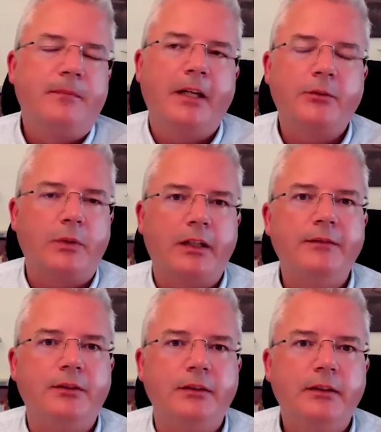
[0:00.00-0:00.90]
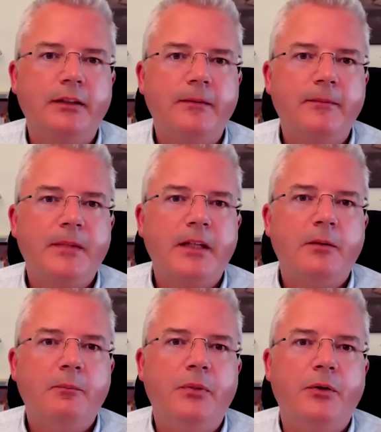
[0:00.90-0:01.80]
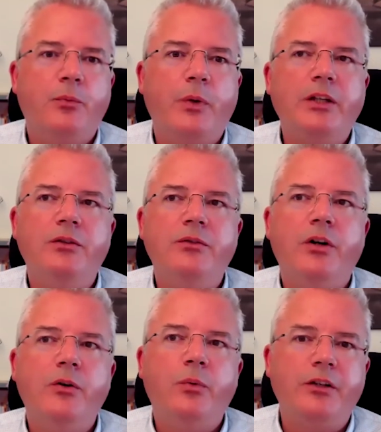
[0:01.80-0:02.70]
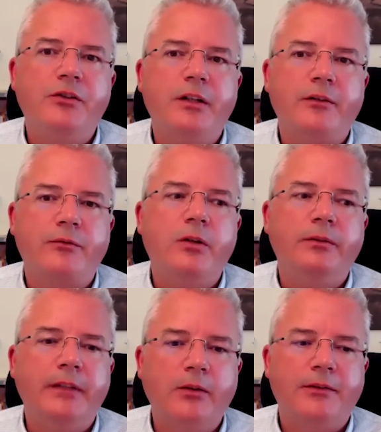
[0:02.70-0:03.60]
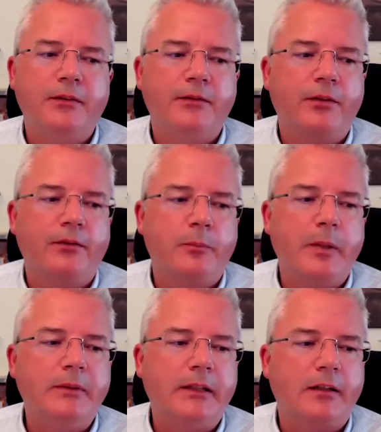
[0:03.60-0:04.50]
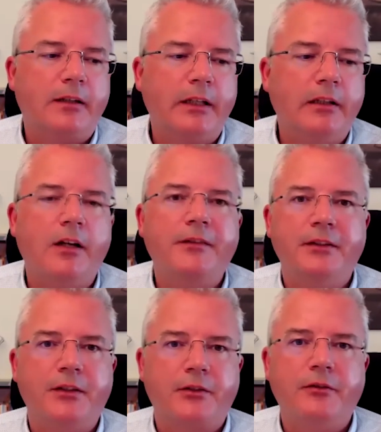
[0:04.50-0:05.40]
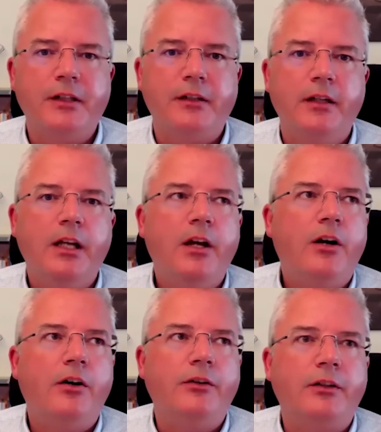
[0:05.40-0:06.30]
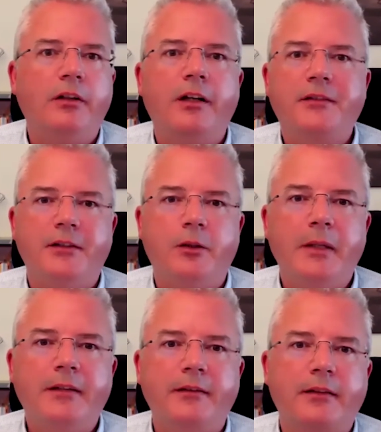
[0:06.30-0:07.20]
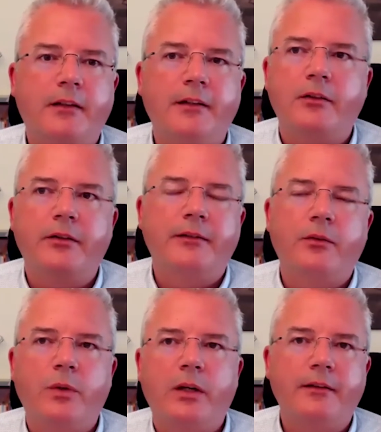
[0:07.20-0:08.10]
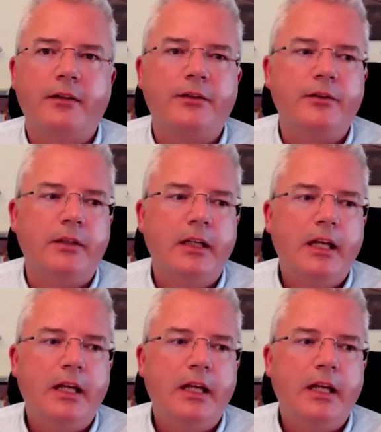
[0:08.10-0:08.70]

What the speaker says: That's what I've done. But when you know what your genius role, now it's for people that are kind of lost in their career or they're lost in their business and they kind of say, okay, so what is it I'm doing?